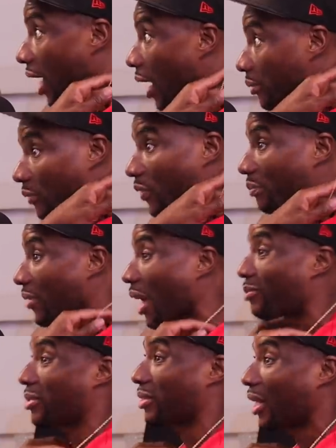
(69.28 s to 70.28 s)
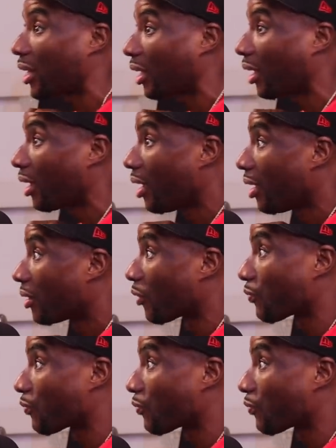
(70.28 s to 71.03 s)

times, if mm-hmm. I'm not mistaken. Mm-hmm.